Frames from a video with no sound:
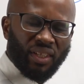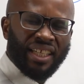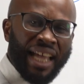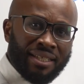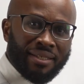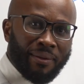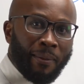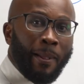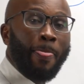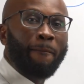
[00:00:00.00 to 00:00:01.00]
Yes?
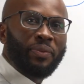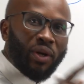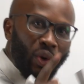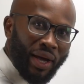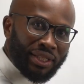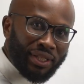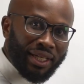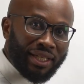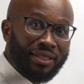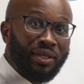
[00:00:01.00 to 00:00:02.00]
The question
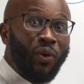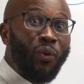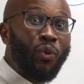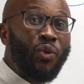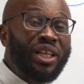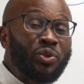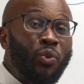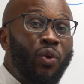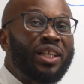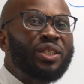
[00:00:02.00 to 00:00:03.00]
is, which
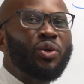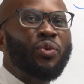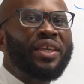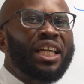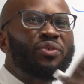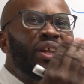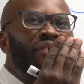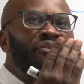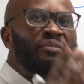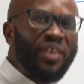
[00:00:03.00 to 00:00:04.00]
one do we get rid
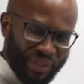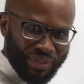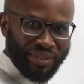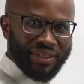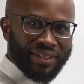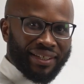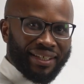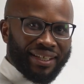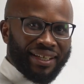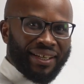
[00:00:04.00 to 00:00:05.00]
of first?
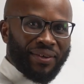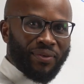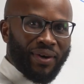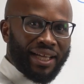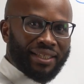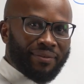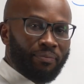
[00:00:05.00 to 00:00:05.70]
Right?